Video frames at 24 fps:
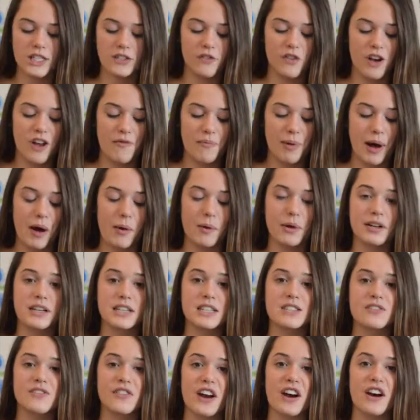of wave power
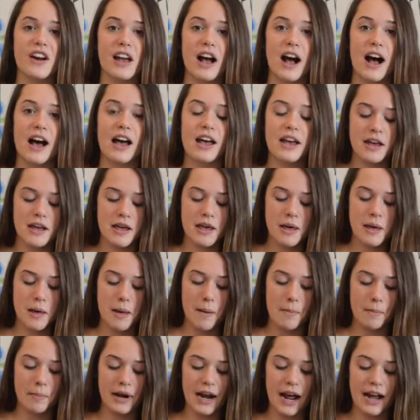is very high,
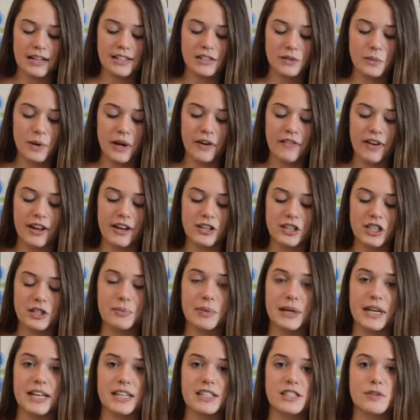but as wave energy
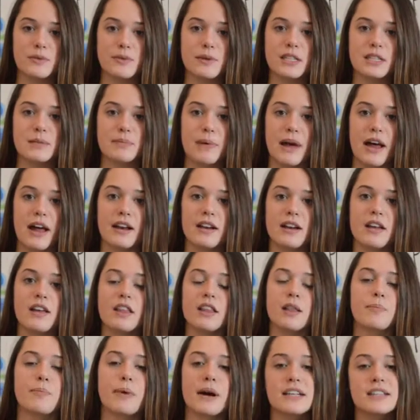begins to expand,
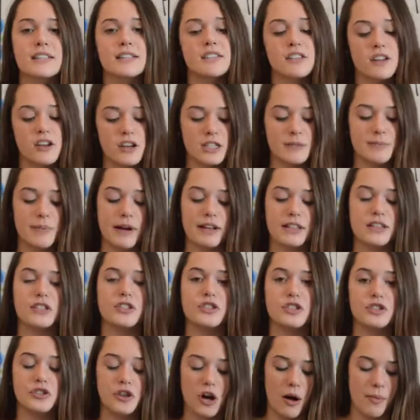the prices are expected
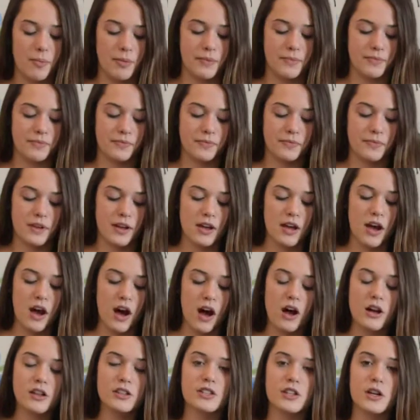to drop.
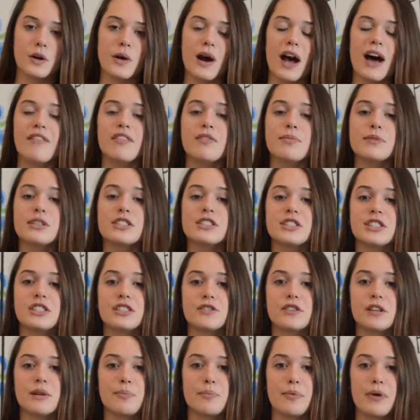Also, having
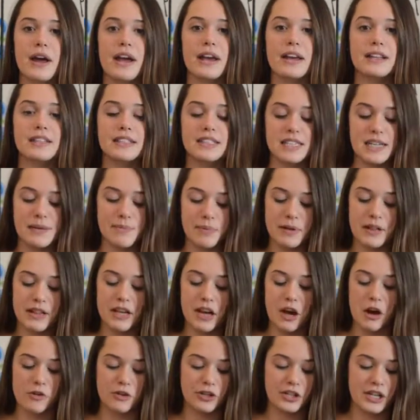machinery break deep in
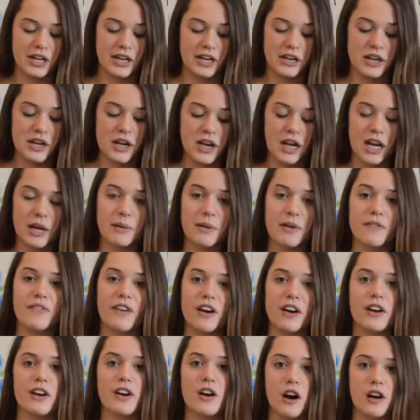the ocean can be
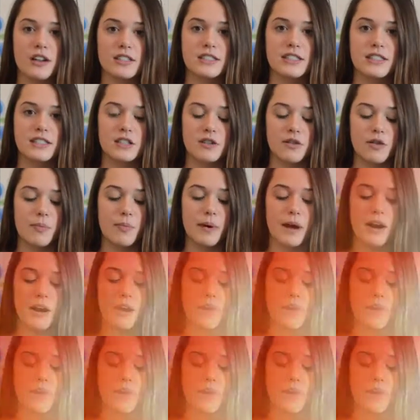very costly to repair.